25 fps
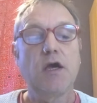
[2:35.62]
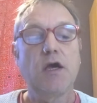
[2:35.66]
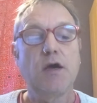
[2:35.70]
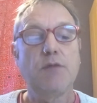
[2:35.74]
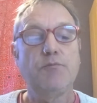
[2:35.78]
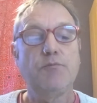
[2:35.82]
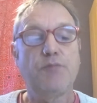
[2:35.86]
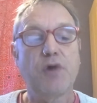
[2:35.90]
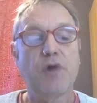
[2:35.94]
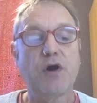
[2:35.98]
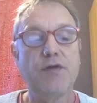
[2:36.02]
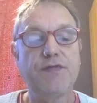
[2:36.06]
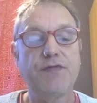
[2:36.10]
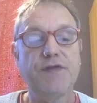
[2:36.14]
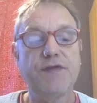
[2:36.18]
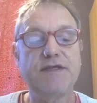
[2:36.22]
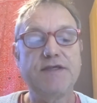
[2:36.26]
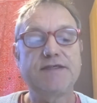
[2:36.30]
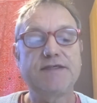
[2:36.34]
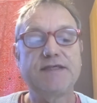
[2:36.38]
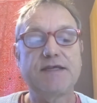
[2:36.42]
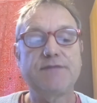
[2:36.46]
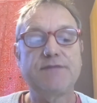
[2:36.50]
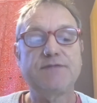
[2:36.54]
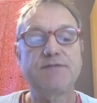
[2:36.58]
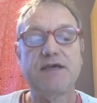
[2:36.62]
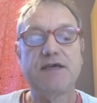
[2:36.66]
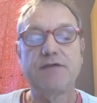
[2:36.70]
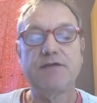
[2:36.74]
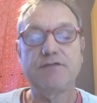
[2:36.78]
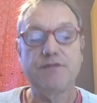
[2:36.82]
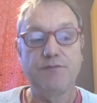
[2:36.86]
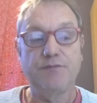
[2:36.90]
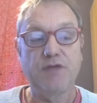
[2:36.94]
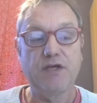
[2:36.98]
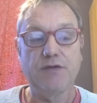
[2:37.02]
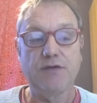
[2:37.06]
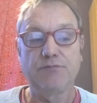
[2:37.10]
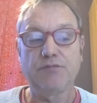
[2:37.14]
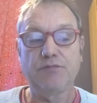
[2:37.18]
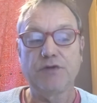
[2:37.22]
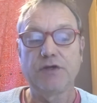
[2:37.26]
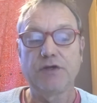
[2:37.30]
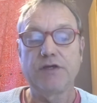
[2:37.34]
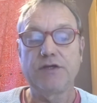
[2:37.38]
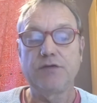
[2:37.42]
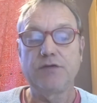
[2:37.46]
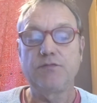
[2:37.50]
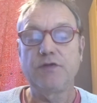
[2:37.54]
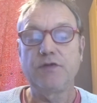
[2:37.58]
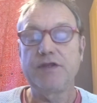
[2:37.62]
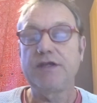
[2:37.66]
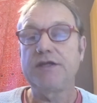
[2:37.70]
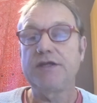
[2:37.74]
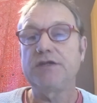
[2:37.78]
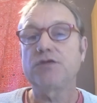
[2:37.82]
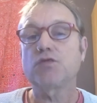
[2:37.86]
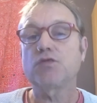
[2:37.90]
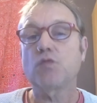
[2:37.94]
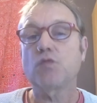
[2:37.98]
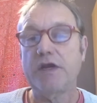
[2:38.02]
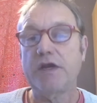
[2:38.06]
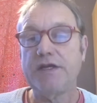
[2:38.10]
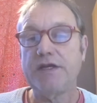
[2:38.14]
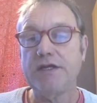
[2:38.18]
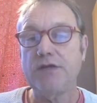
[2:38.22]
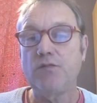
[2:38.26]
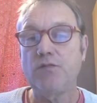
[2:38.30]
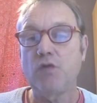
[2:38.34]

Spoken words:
Both these steps have to be completed within 20